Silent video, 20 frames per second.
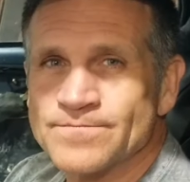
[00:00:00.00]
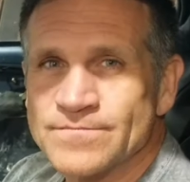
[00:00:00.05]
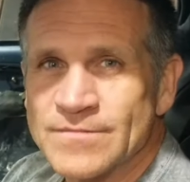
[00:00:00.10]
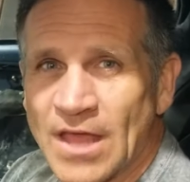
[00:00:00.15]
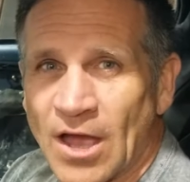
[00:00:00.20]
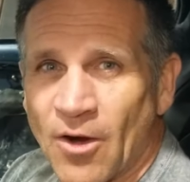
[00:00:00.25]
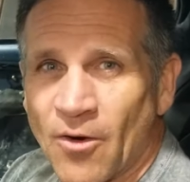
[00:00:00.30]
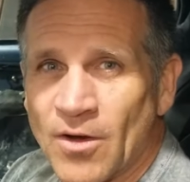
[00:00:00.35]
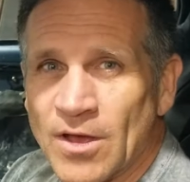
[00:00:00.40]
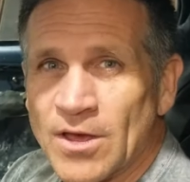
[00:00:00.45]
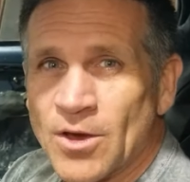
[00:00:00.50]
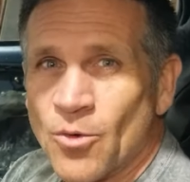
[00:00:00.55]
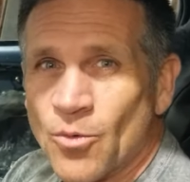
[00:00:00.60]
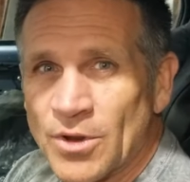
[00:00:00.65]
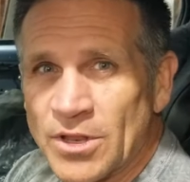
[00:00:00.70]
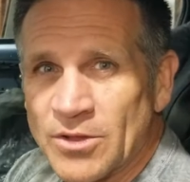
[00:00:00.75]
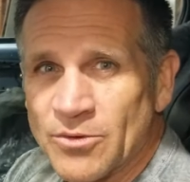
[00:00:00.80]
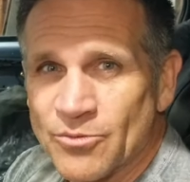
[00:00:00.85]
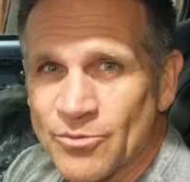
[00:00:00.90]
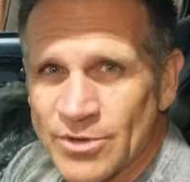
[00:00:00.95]
Now,
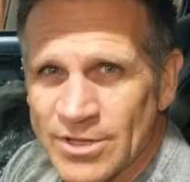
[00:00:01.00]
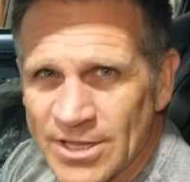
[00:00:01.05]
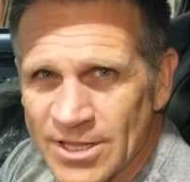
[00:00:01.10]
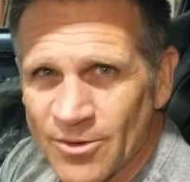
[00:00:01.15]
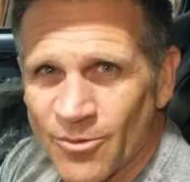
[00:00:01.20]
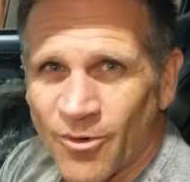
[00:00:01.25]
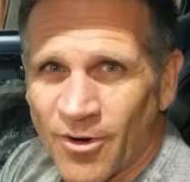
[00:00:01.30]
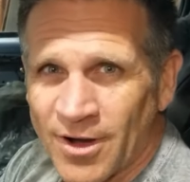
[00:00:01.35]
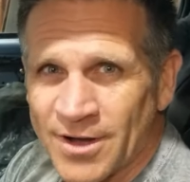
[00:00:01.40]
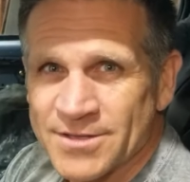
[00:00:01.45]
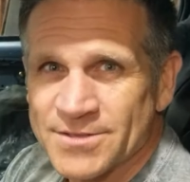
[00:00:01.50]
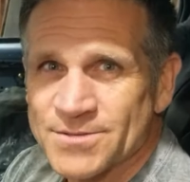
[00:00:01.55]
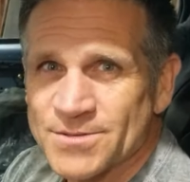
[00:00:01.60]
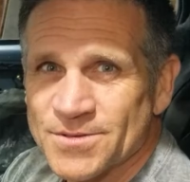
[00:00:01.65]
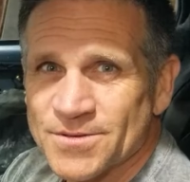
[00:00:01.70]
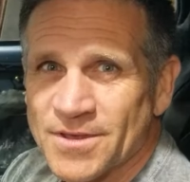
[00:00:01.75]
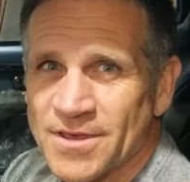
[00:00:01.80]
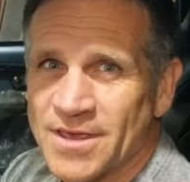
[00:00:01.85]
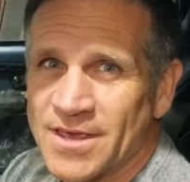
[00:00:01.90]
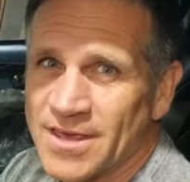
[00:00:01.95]
what he really
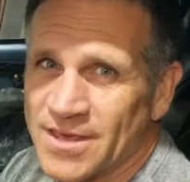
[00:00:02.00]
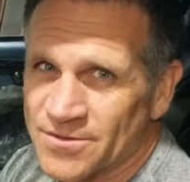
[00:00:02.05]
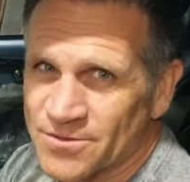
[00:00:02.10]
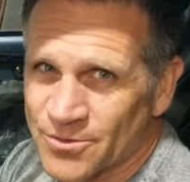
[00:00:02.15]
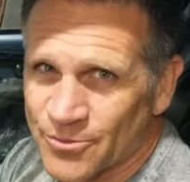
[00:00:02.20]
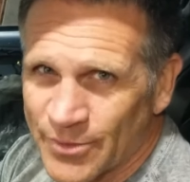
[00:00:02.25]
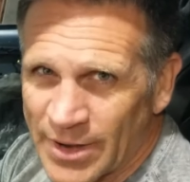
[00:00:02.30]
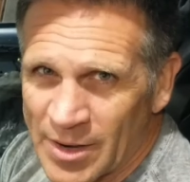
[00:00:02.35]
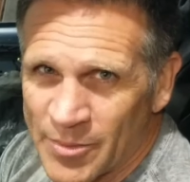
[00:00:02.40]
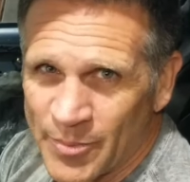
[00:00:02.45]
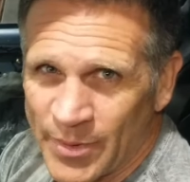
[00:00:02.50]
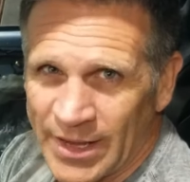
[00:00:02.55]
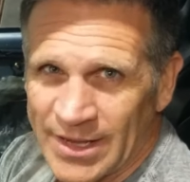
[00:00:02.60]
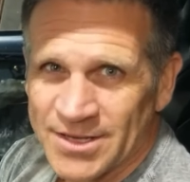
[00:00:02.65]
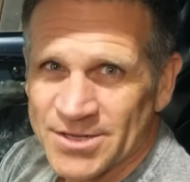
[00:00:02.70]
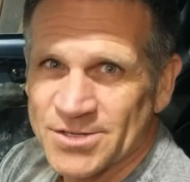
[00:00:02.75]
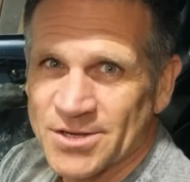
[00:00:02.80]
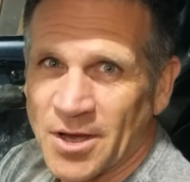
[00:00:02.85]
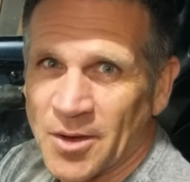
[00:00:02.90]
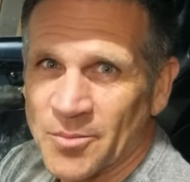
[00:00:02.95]
wants is a red
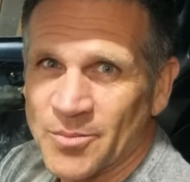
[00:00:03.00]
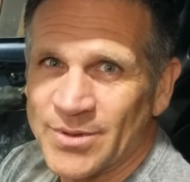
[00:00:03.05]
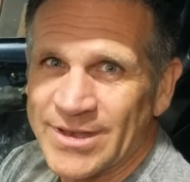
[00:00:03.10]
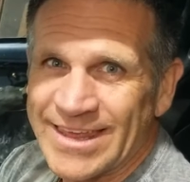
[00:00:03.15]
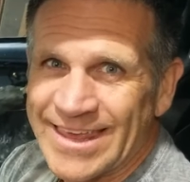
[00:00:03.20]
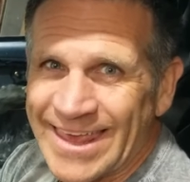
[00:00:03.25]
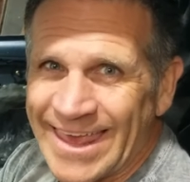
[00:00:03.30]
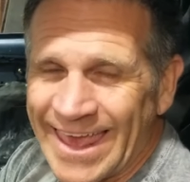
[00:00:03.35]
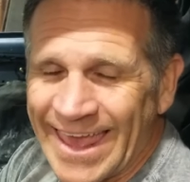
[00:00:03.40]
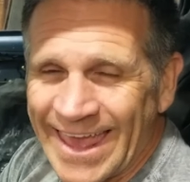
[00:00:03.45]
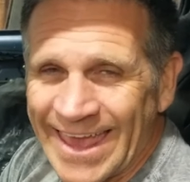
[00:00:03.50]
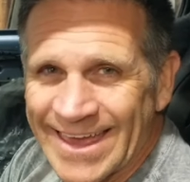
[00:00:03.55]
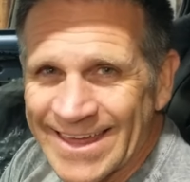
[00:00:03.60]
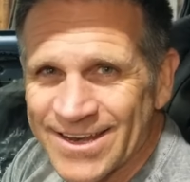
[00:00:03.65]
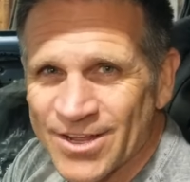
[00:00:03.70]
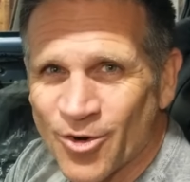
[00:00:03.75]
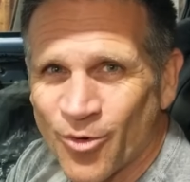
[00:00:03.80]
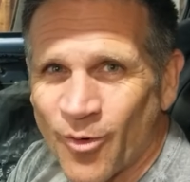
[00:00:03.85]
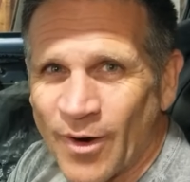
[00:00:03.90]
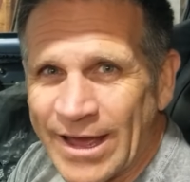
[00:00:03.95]
paint job, but he
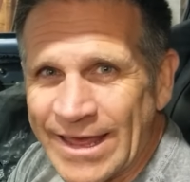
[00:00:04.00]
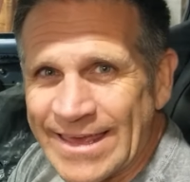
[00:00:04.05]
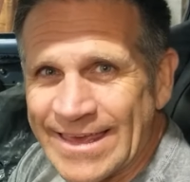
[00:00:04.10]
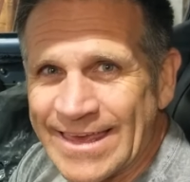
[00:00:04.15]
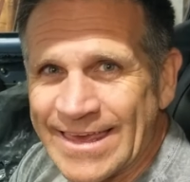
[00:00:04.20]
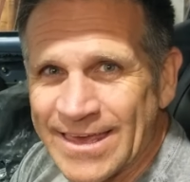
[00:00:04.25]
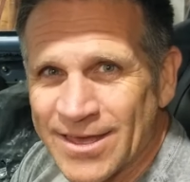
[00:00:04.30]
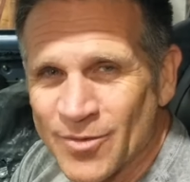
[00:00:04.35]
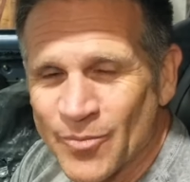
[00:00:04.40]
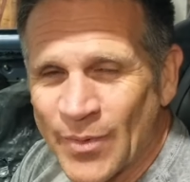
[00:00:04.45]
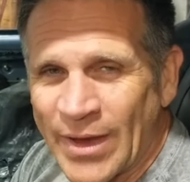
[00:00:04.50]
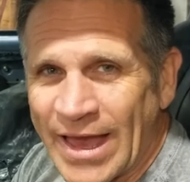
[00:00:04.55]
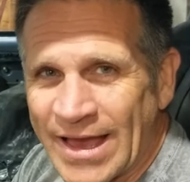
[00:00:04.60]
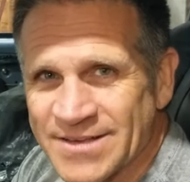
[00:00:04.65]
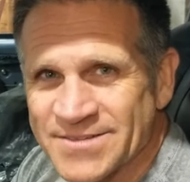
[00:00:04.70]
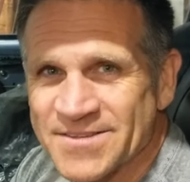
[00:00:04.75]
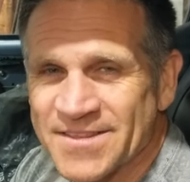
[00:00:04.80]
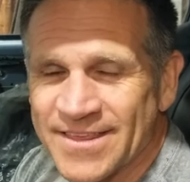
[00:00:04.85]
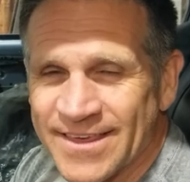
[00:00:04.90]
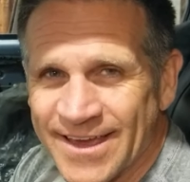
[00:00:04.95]
can't quite get
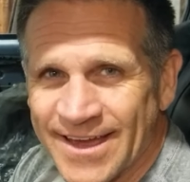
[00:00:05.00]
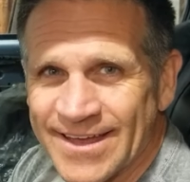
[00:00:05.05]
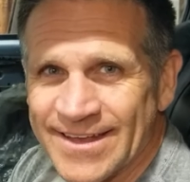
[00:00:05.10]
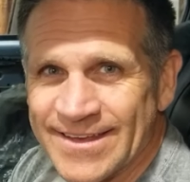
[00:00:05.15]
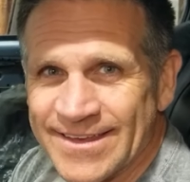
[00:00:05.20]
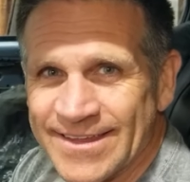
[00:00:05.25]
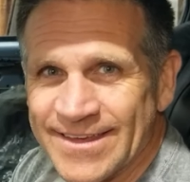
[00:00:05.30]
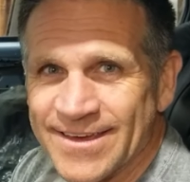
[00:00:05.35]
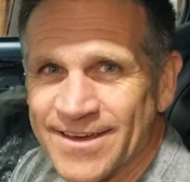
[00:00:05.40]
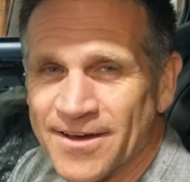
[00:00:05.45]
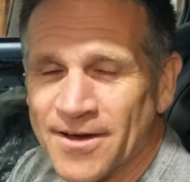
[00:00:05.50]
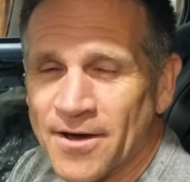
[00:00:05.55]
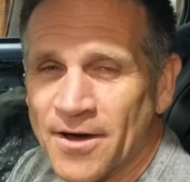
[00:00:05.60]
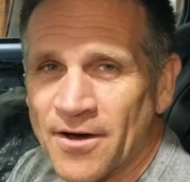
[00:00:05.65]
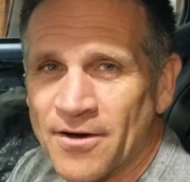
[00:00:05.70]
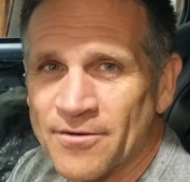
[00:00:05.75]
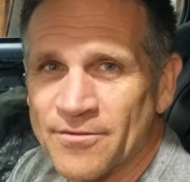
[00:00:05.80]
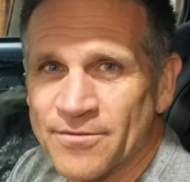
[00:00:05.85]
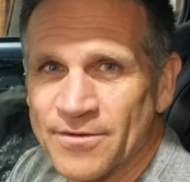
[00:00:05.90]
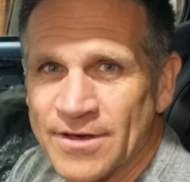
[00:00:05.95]
past the idea
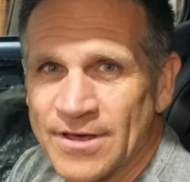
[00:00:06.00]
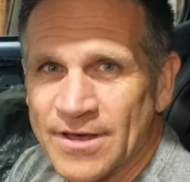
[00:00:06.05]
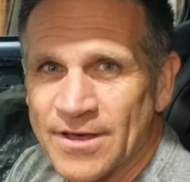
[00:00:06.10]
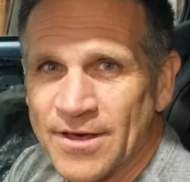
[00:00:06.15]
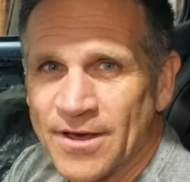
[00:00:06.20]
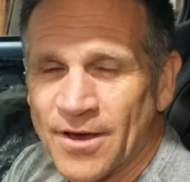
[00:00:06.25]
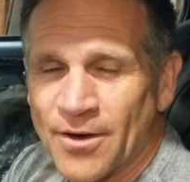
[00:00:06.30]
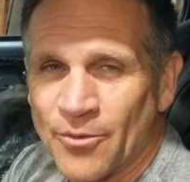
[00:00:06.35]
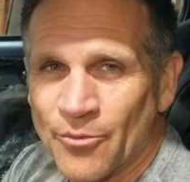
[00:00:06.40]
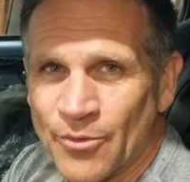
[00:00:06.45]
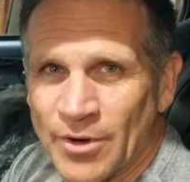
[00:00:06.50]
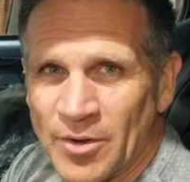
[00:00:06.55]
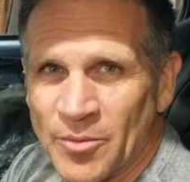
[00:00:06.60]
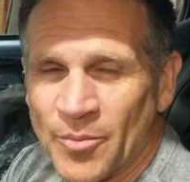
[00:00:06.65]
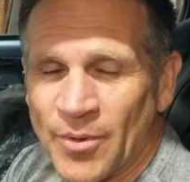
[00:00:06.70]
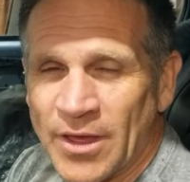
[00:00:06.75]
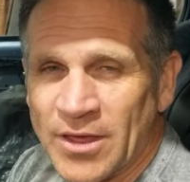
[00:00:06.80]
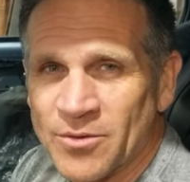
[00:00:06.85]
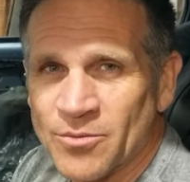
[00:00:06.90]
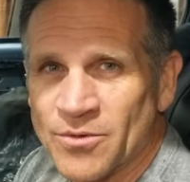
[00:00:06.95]
of red
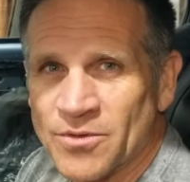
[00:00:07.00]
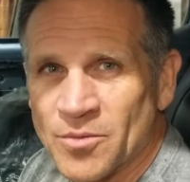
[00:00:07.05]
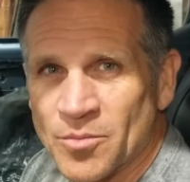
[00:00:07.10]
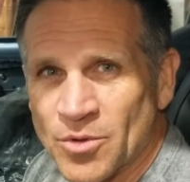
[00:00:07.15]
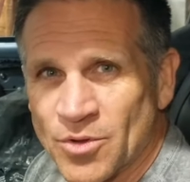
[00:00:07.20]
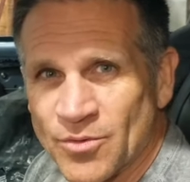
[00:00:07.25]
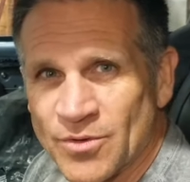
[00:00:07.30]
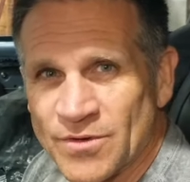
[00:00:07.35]
paint with a blue